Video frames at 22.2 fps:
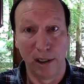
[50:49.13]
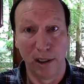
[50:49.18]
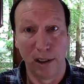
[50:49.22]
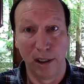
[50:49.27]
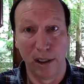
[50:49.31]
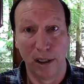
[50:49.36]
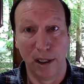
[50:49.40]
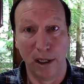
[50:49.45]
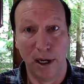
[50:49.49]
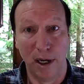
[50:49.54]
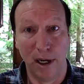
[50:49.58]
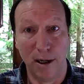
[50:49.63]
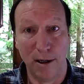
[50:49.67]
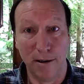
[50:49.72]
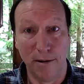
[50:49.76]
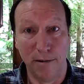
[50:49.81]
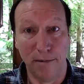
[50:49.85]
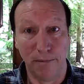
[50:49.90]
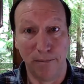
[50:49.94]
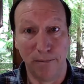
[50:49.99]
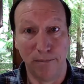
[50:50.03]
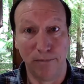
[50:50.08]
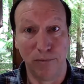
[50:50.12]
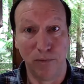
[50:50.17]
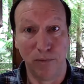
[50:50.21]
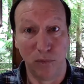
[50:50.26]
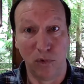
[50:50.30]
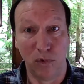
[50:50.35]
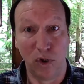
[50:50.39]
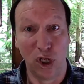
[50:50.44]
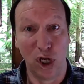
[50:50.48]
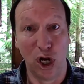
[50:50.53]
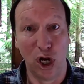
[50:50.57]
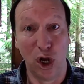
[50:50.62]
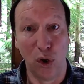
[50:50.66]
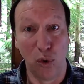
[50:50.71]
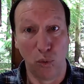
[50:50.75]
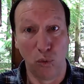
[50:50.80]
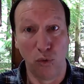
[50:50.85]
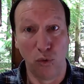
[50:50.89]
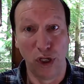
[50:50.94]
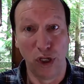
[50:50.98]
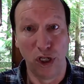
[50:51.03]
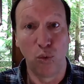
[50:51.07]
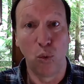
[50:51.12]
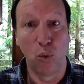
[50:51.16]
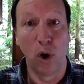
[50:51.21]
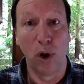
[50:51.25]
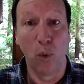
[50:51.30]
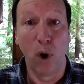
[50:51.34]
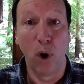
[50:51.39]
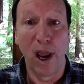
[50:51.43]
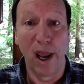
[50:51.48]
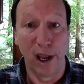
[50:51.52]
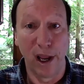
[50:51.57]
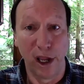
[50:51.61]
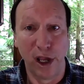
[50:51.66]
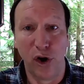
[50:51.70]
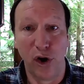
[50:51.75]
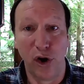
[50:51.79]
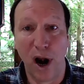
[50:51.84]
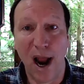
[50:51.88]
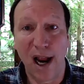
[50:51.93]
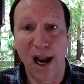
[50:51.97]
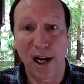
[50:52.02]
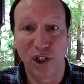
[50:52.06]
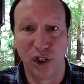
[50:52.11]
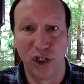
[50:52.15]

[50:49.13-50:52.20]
you know, these one-way interactions